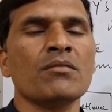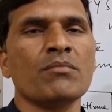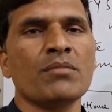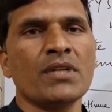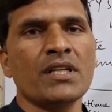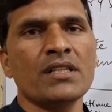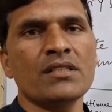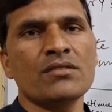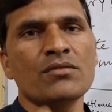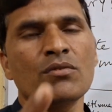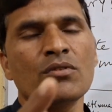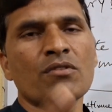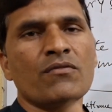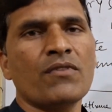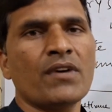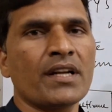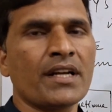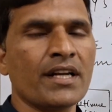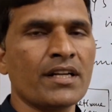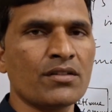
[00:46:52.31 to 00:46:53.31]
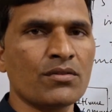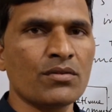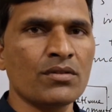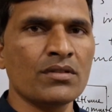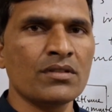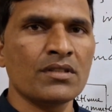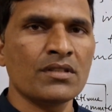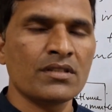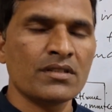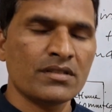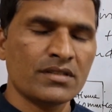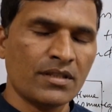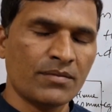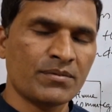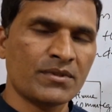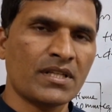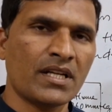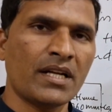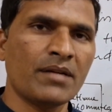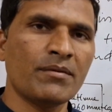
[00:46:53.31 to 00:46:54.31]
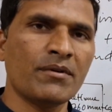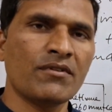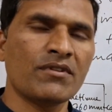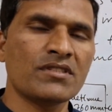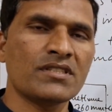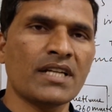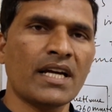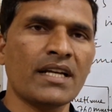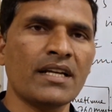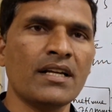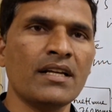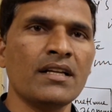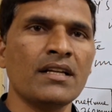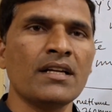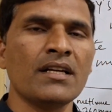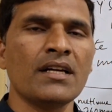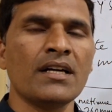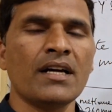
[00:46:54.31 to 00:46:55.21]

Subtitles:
Please don't forget to subscribe our channel